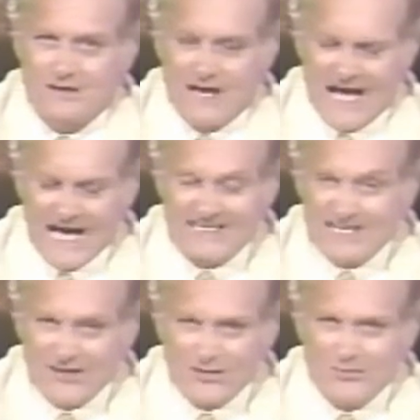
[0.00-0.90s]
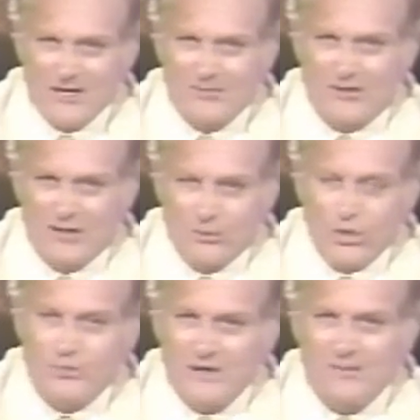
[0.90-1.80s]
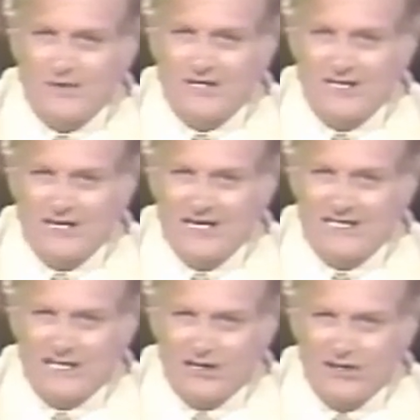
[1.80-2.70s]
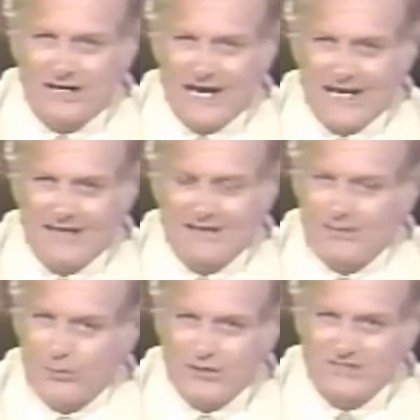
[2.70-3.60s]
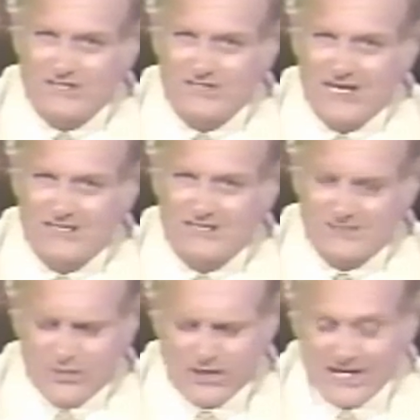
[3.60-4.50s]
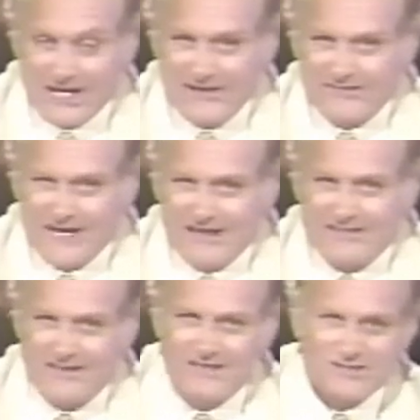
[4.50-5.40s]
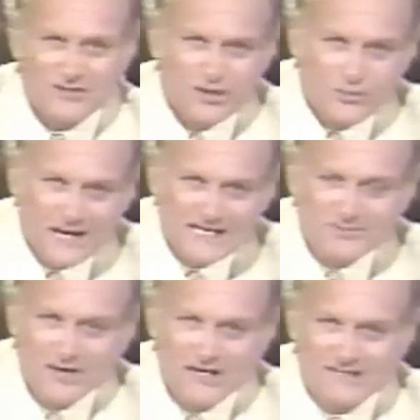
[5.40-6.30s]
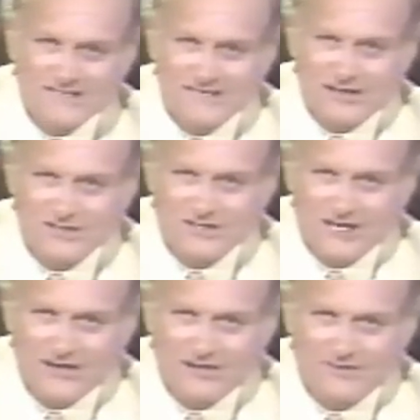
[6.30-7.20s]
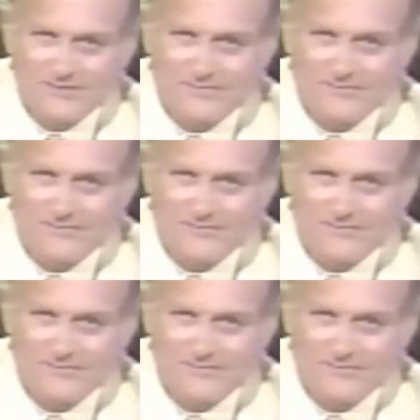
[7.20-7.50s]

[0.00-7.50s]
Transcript: Ask other people. The more people that you get to look at it, the more suggestions. Well, you left out this, or nobody's bringing the salt shakers.